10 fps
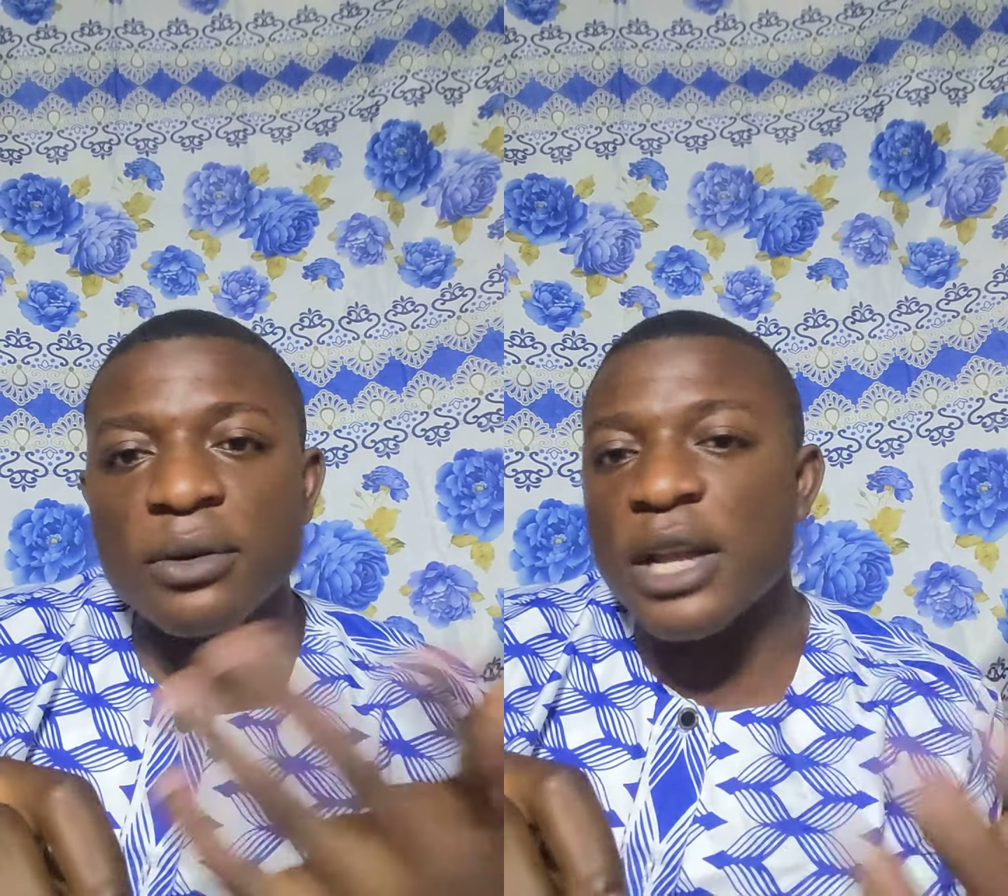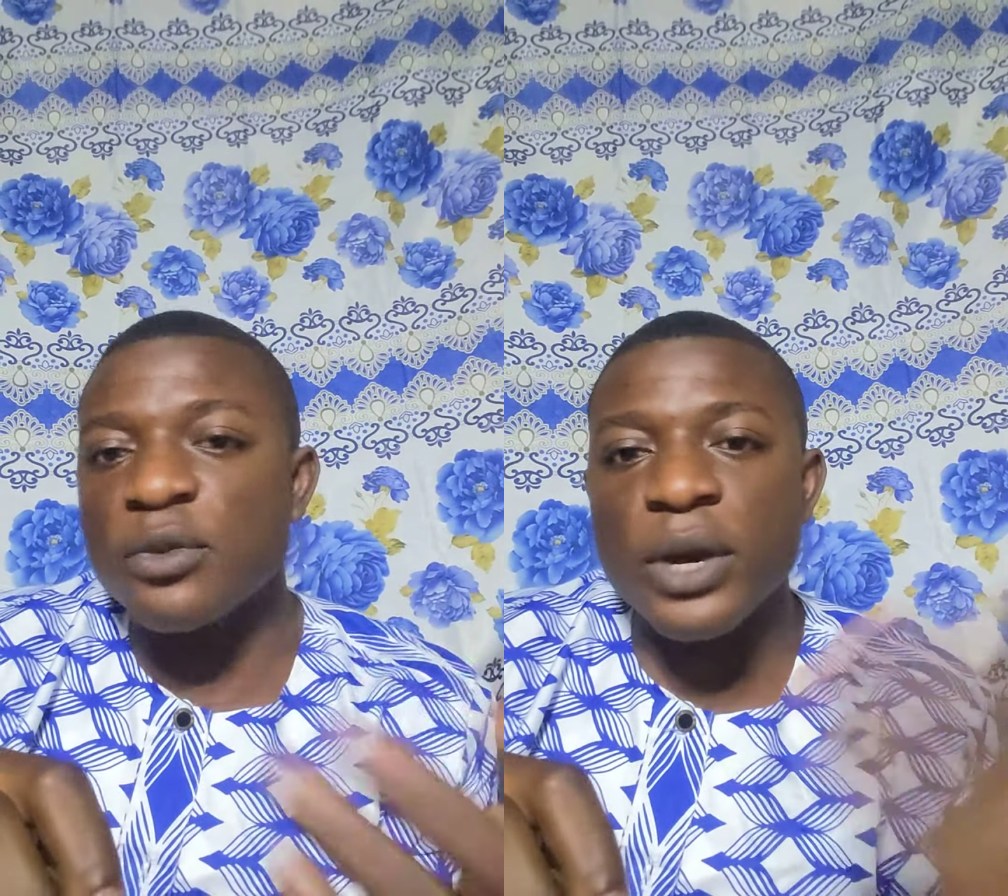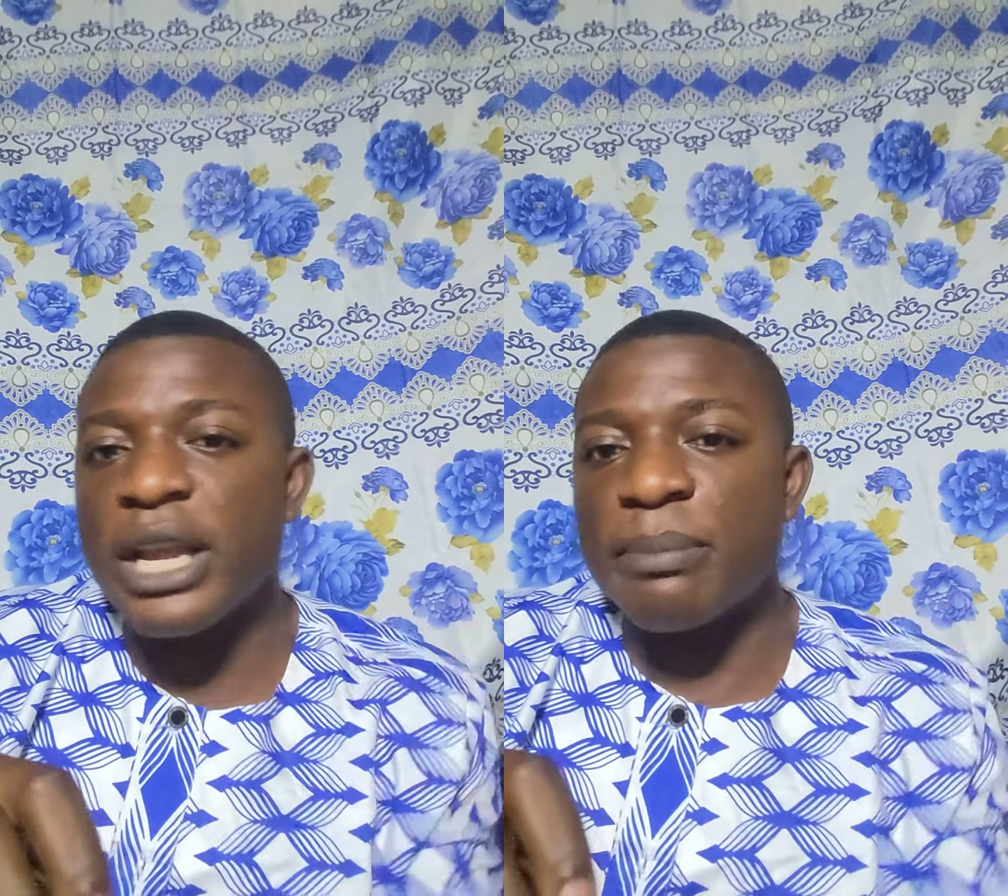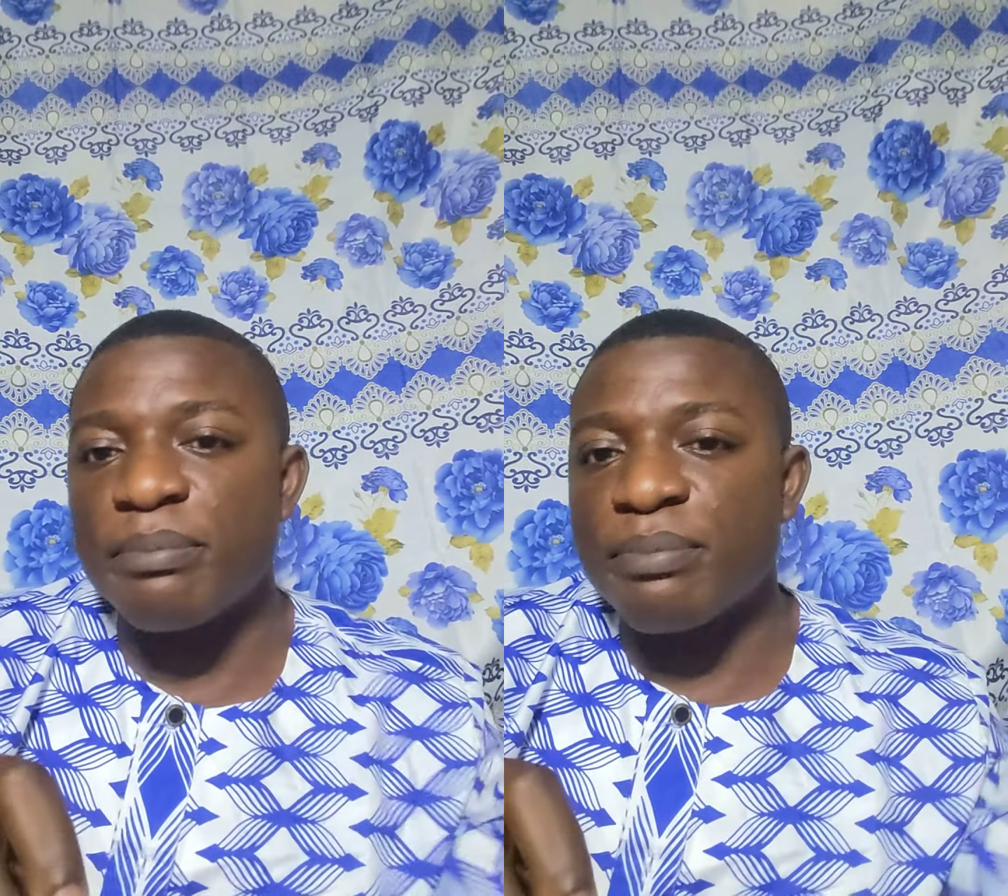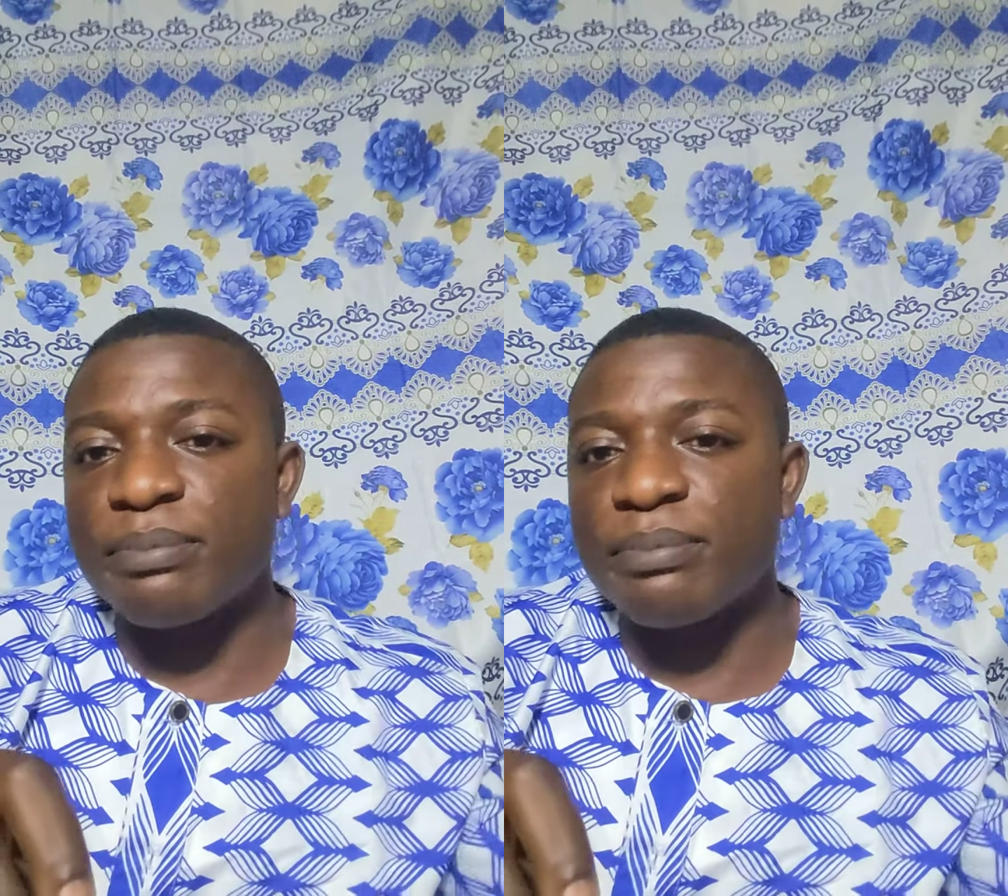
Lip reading: That's why they're